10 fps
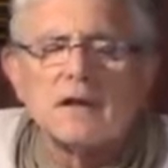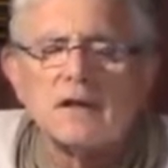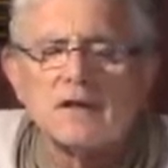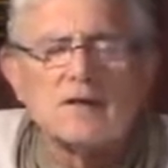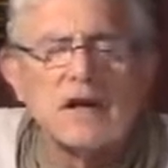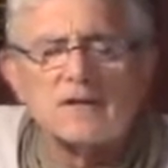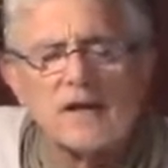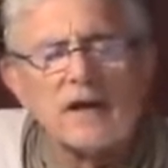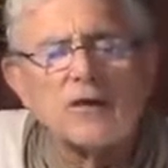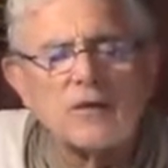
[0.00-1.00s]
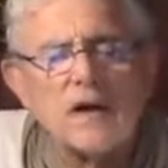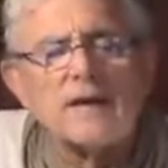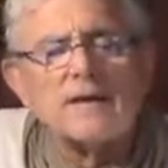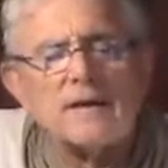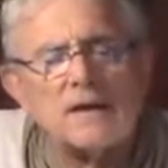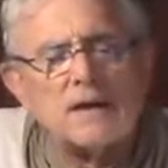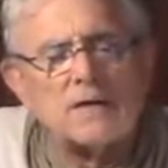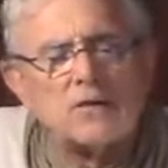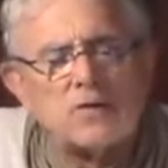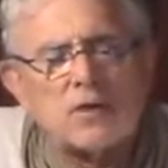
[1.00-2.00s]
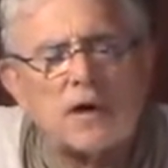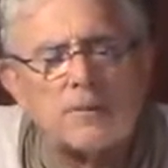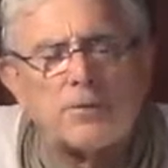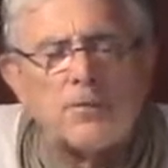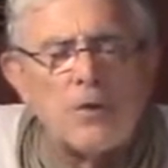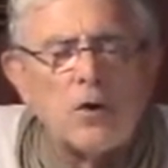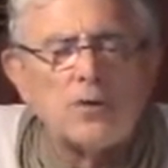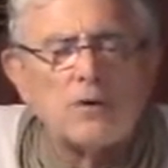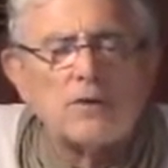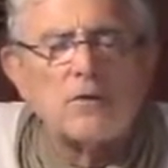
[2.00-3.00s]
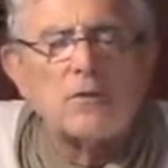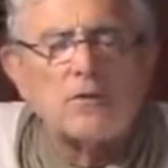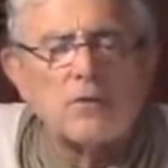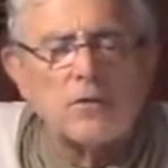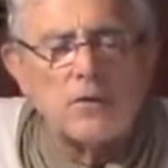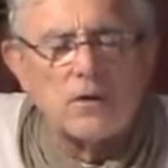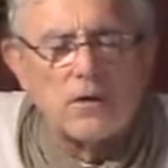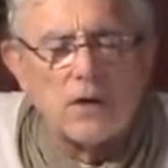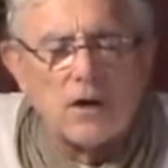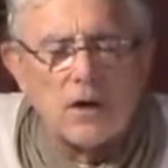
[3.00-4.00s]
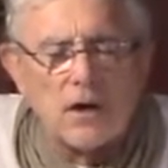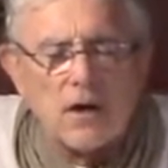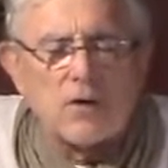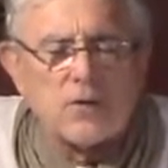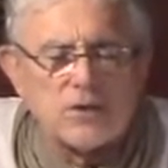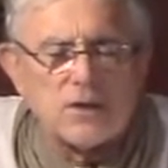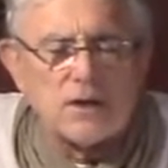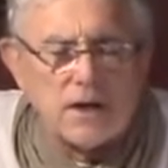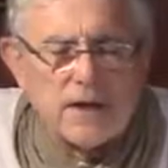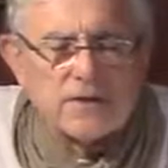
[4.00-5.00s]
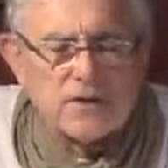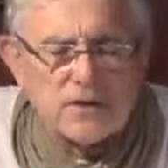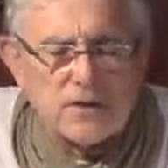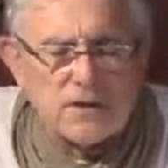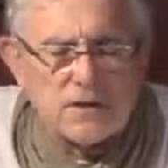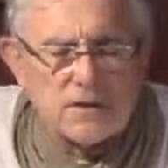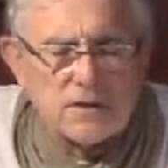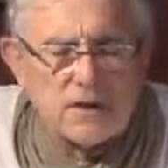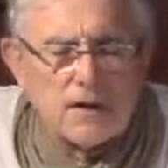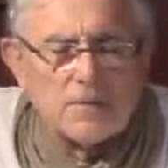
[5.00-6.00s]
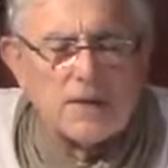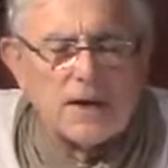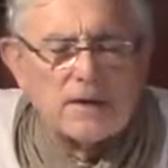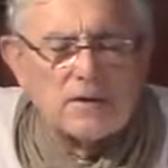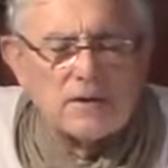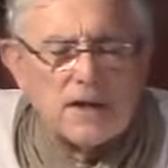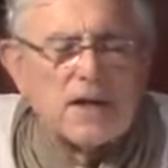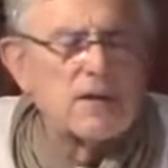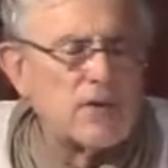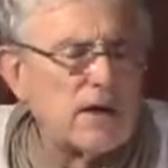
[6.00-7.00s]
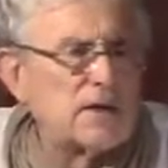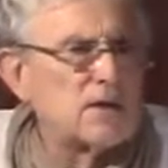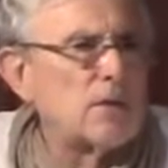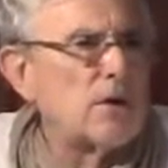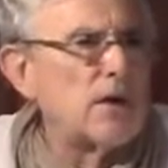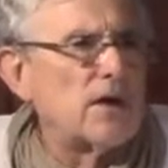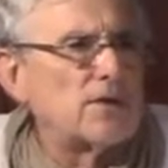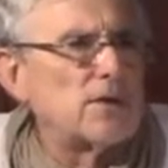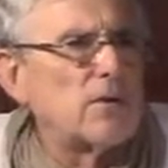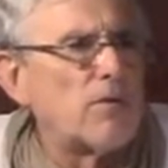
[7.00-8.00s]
it's not a good idea to try to promote Krishna consciousness by denigrating someone else.